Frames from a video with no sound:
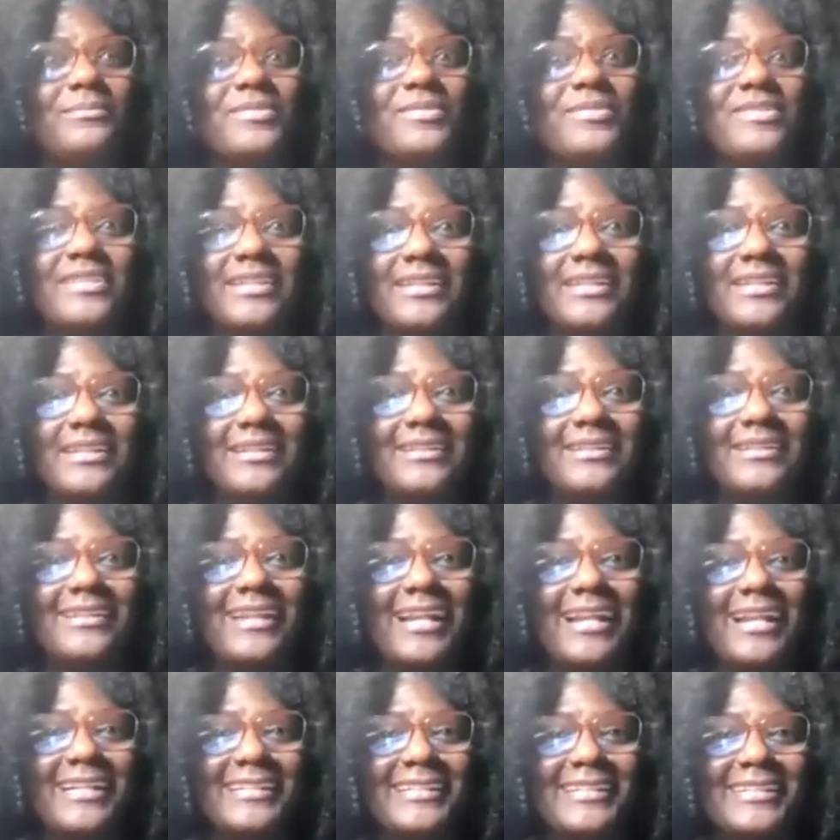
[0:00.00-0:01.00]
said that
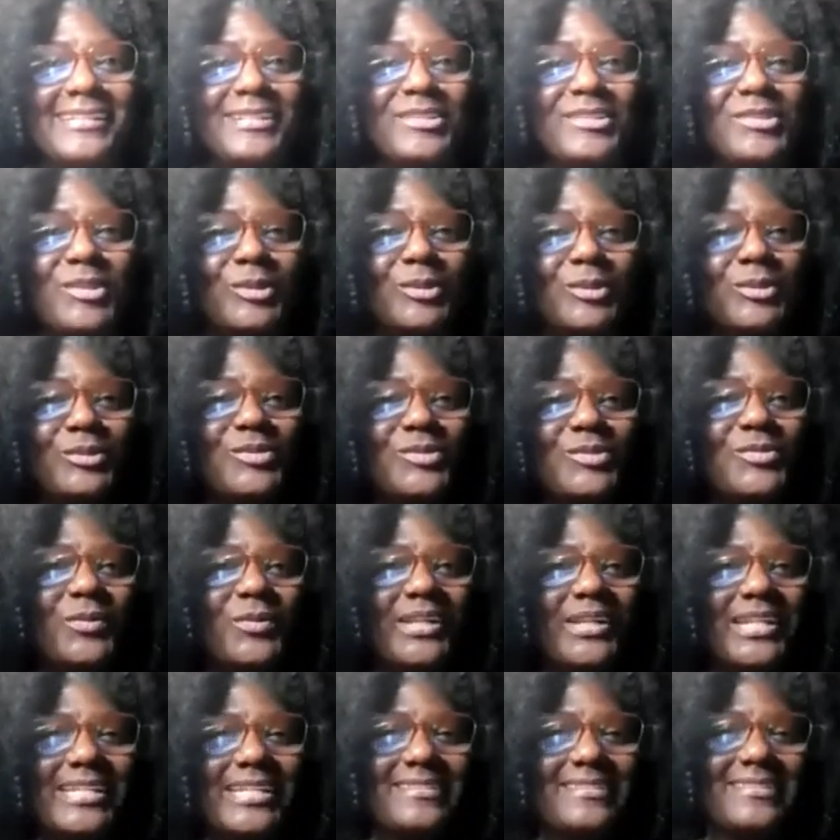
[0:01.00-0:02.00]
I needed to lose
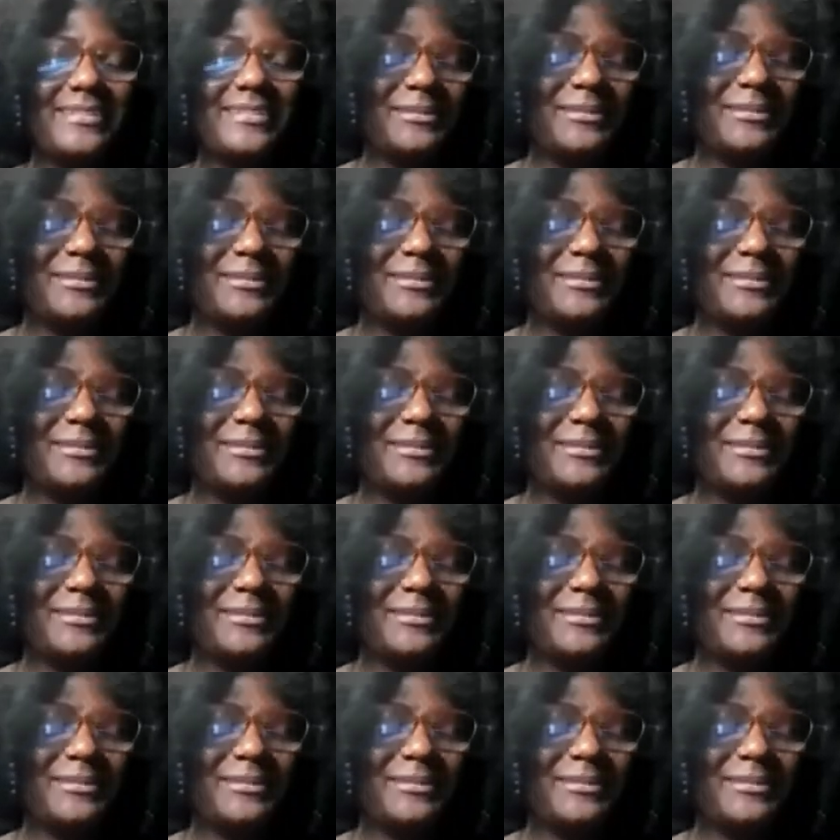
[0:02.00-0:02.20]
weight.